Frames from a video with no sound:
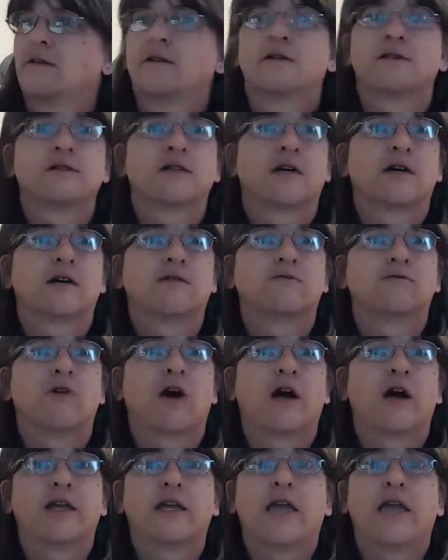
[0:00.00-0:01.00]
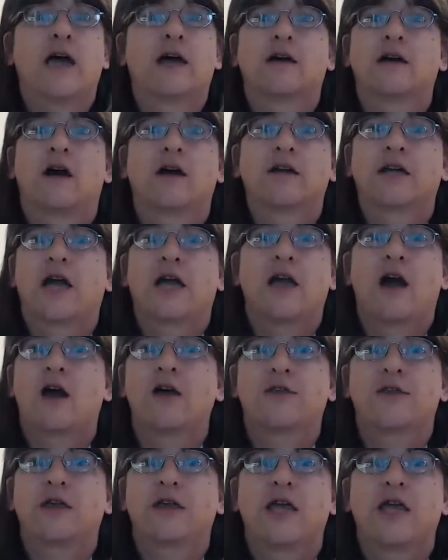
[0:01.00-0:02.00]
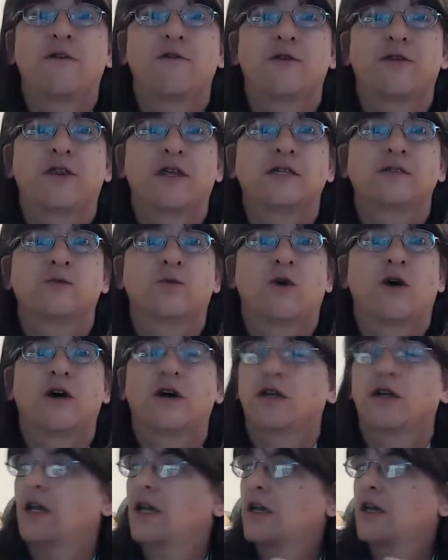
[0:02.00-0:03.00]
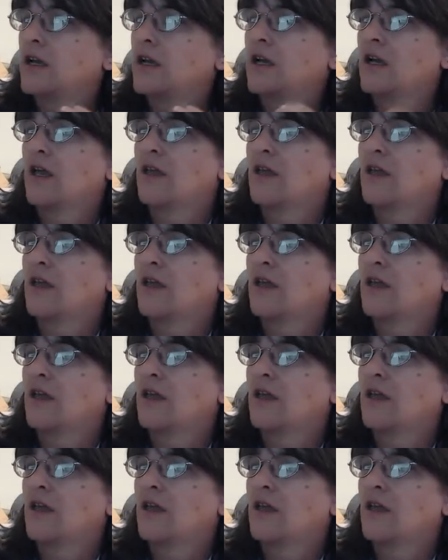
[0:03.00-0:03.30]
So, right, yeah, okay, I think everything's working.